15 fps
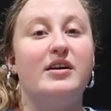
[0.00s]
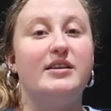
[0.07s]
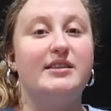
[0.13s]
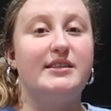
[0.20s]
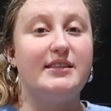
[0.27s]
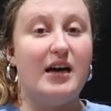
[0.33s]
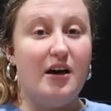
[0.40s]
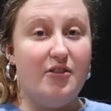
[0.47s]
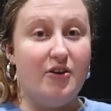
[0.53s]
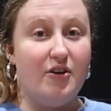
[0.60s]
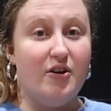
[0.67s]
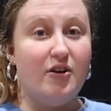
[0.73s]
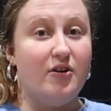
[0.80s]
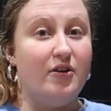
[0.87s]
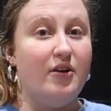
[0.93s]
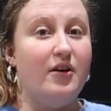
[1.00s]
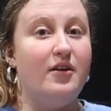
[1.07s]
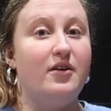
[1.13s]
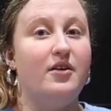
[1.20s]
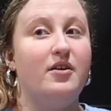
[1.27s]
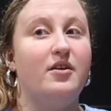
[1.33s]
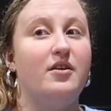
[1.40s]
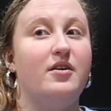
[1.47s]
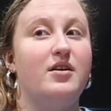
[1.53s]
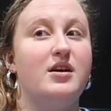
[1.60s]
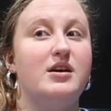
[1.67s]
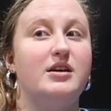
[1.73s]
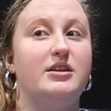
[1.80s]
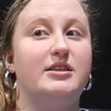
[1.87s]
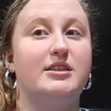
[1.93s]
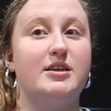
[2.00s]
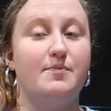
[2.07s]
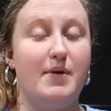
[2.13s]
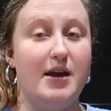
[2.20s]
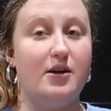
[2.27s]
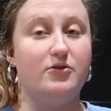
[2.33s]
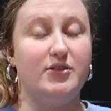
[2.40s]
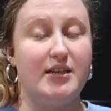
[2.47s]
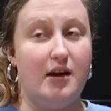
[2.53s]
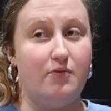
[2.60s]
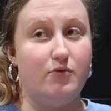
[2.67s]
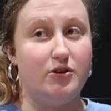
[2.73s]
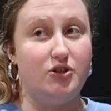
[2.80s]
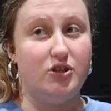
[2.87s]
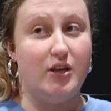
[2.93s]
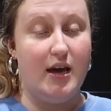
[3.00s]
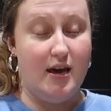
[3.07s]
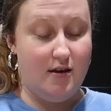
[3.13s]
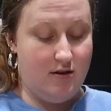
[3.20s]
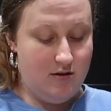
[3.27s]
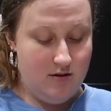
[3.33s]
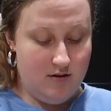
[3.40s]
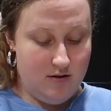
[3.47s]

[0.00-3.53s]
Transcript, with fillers: Southern tomato sandwich. Like,